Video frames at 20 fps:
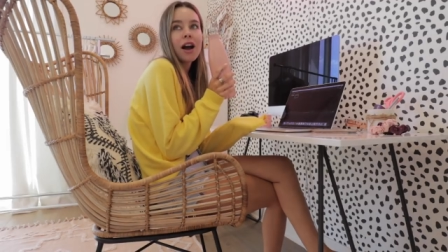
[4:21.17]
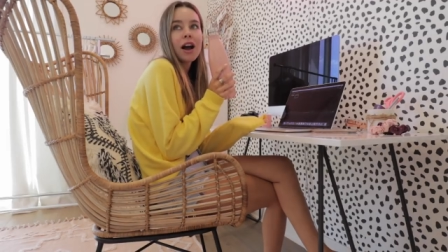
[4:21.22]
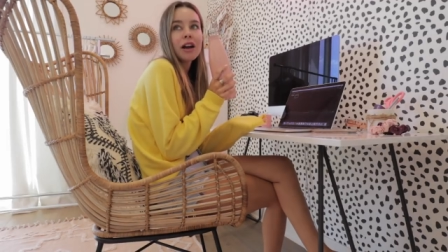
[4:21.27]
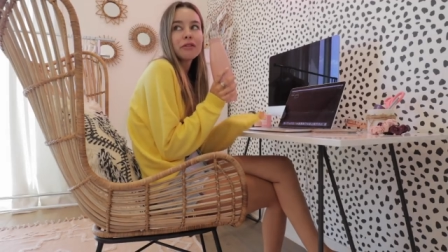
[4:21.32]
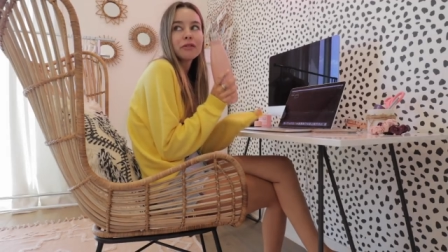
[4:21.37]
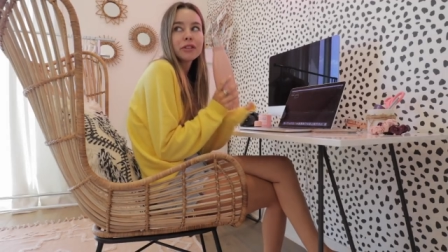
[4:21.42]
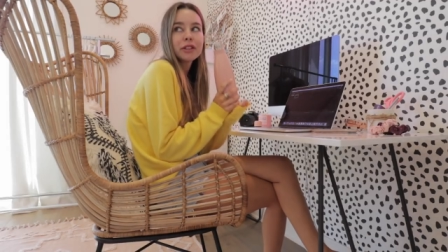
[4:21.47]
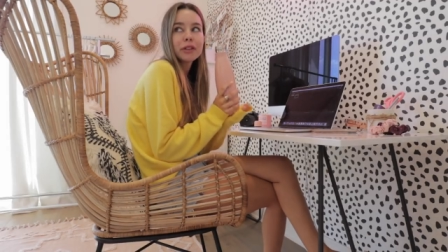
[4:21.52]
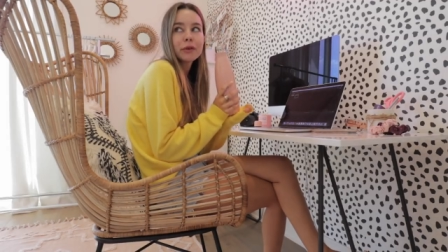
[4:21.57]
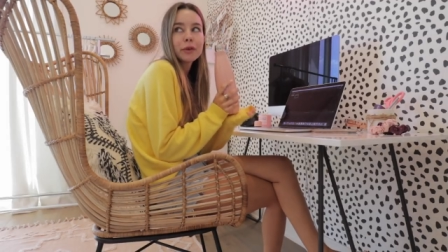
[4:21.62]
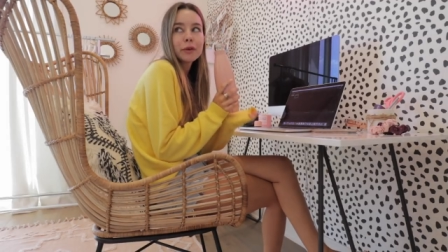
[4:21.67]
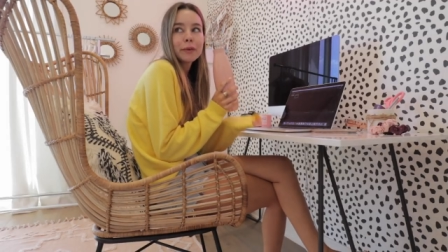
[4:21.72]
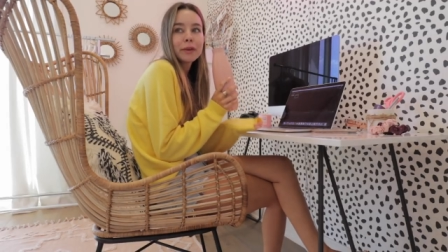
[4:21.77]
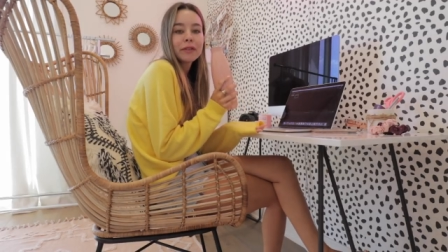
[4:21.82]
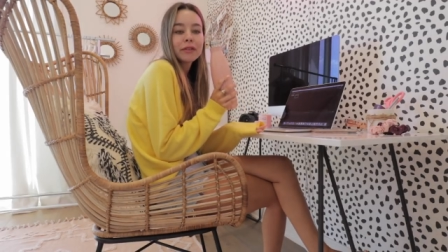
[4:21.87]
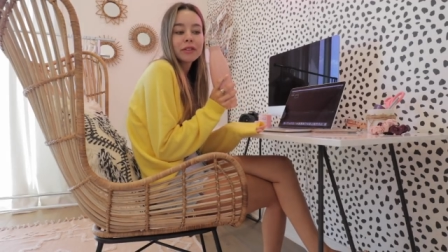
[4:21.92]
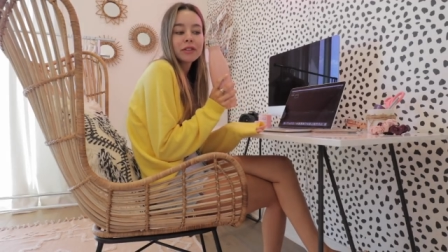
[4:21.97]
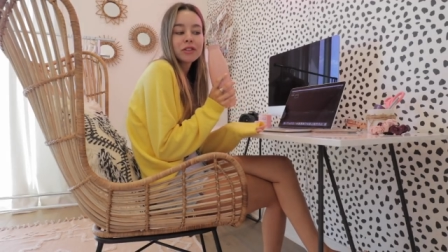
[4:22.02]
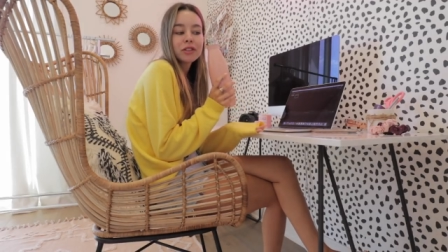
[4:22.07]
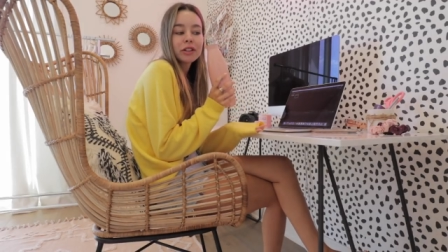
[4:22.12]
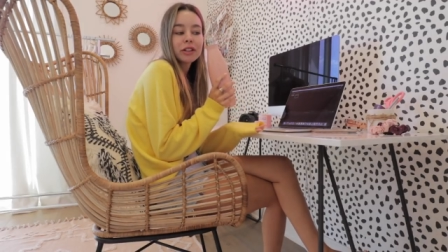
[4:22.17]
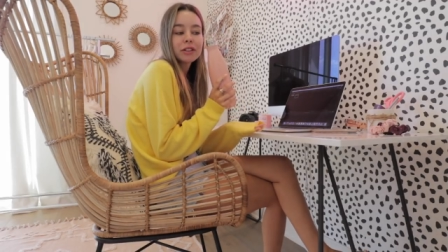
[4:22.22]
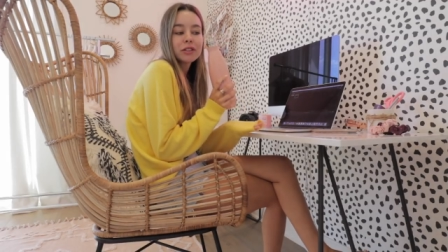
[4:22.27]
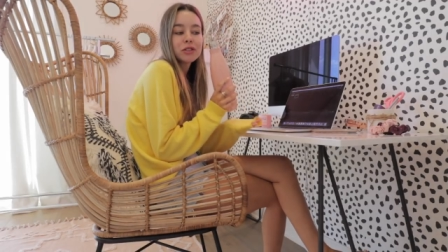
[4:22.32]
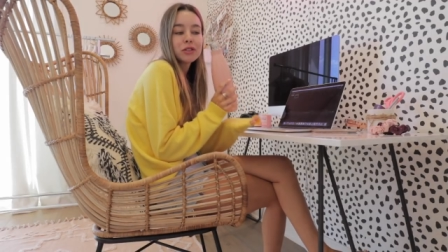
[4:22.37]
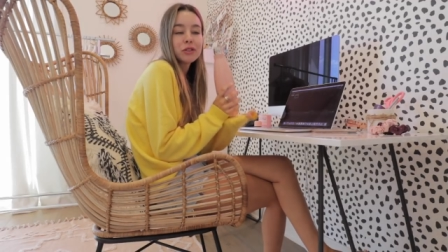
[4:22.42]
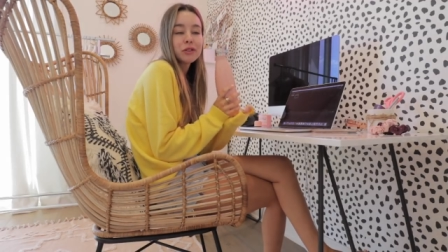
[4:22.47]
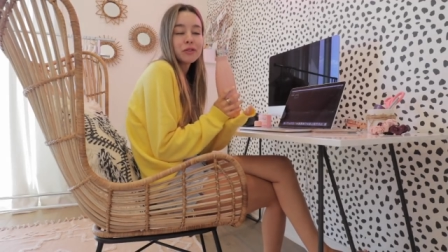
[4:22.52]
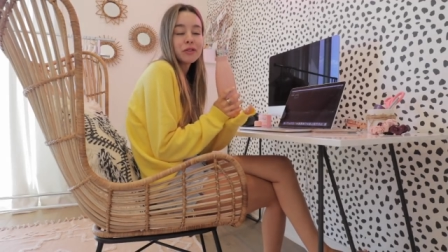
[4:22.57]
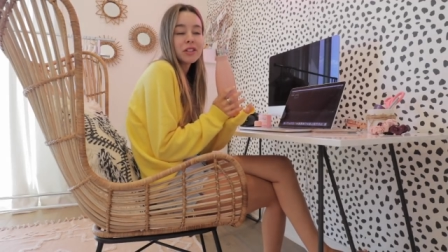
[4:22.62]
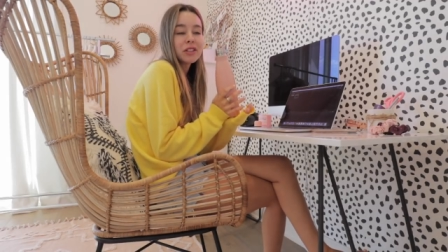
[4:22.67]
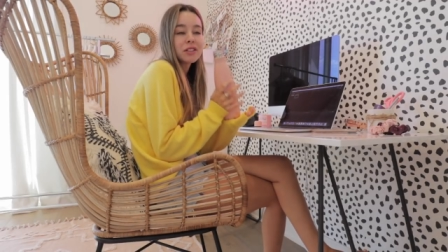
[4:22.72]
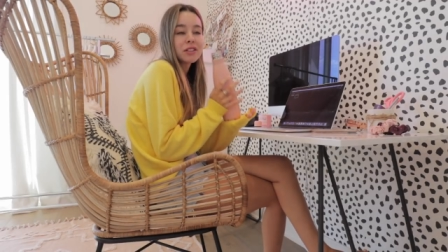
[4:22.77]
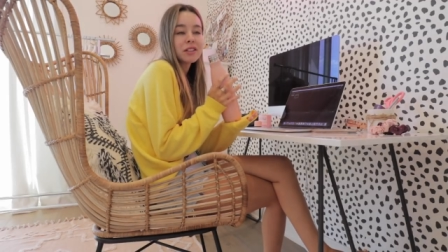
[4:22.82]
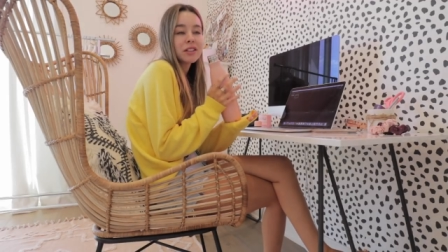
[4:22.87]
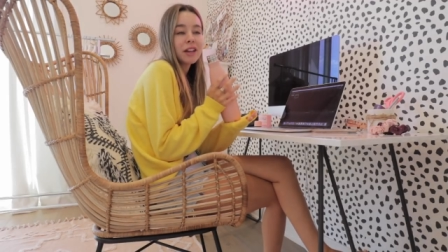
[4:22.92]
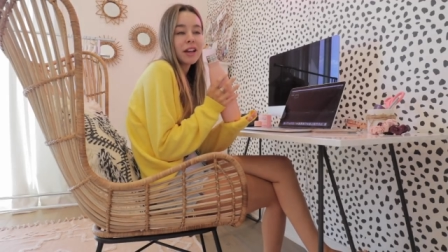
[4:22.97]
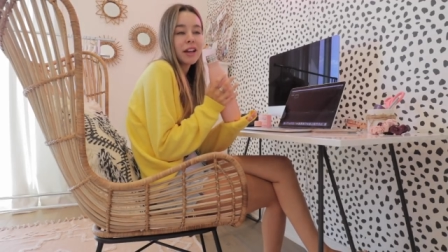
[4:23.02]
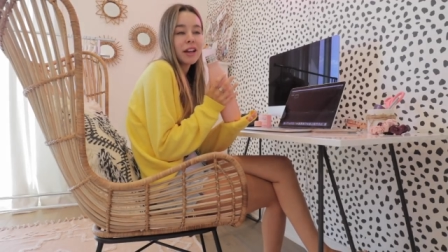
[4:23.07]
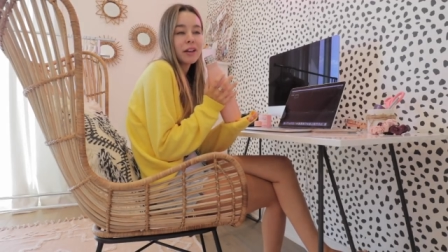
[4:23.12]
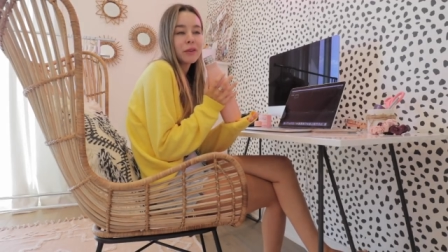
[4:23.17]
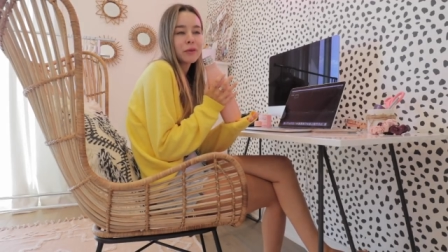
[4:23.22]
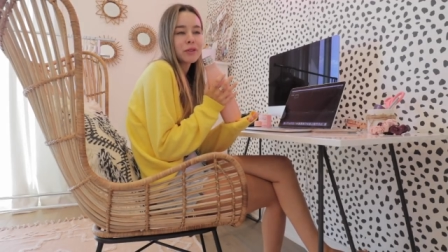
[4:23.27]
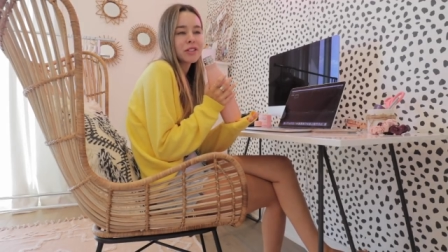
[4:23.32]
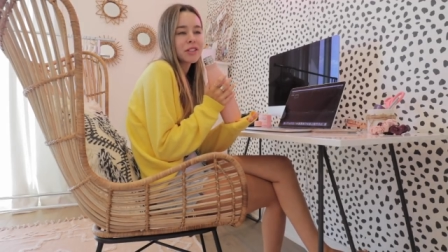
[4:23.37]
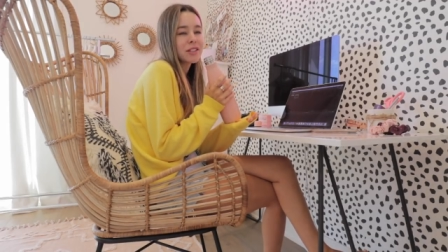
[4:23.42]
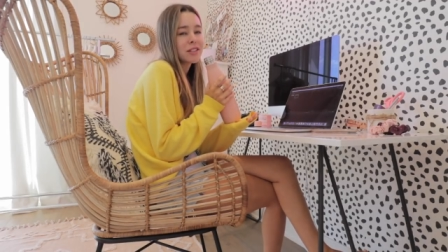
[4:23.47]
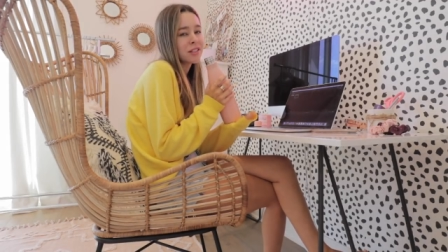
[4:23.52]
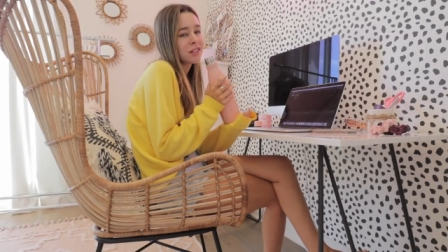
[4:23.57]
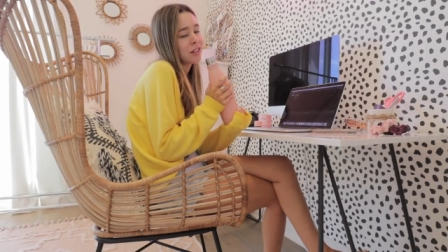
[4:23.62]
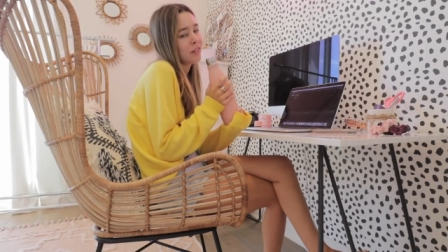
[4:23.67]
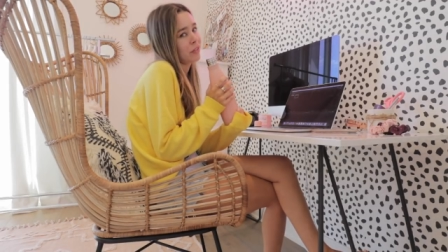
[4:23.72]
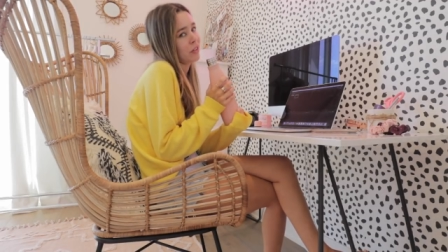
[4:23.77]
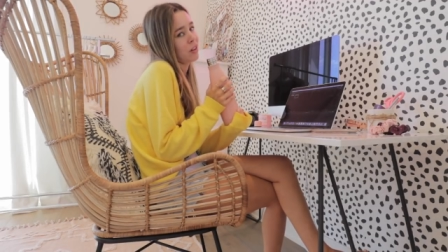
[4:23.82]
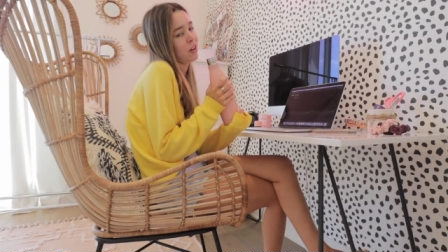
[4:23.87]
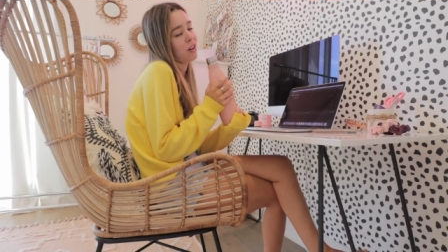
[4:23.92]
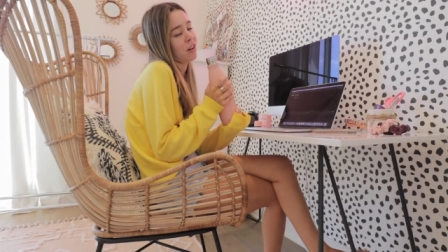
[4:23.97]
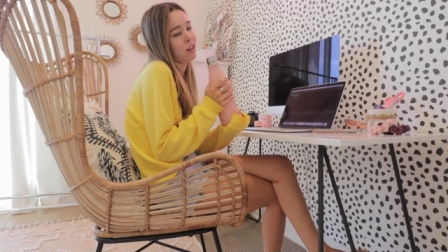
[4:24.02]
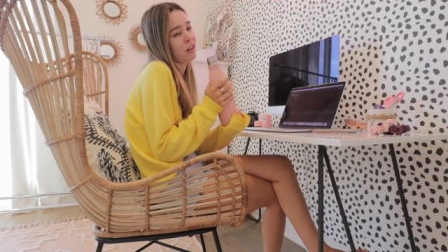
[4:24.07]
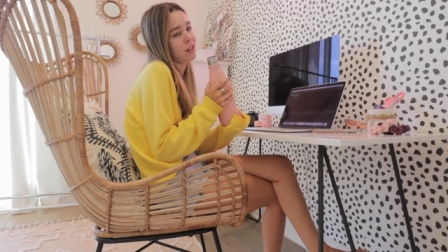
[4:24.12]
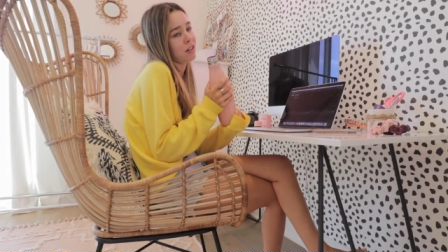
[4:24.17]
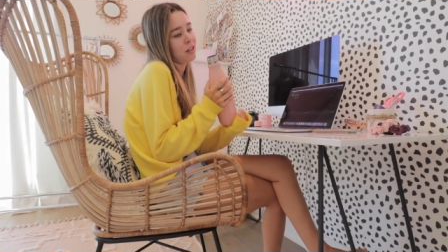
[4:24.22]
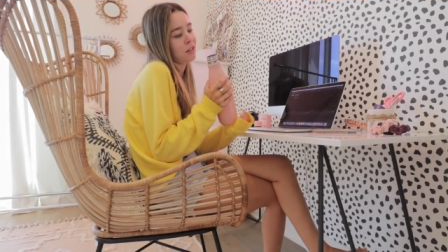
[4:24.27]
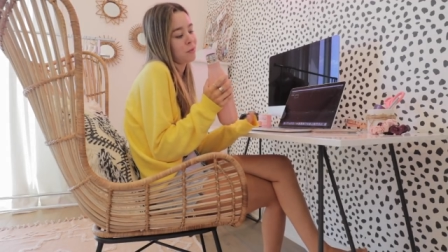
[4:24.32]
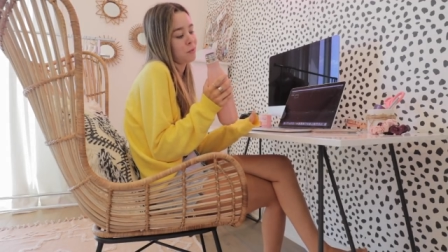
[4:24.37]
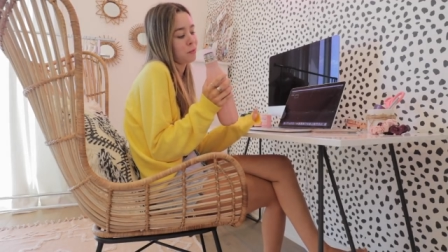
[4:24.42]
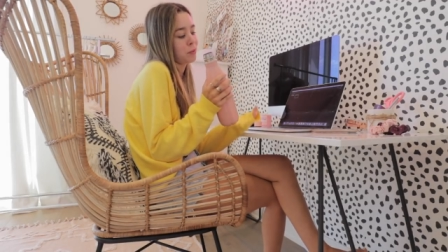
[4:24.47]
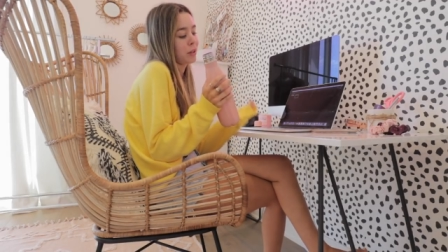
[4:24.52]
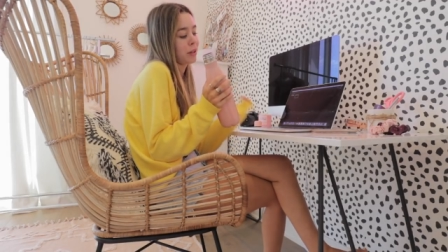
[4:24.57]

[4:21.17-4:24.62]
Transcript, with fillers: I really want to be able to drink two of these a day, which isn't even hard,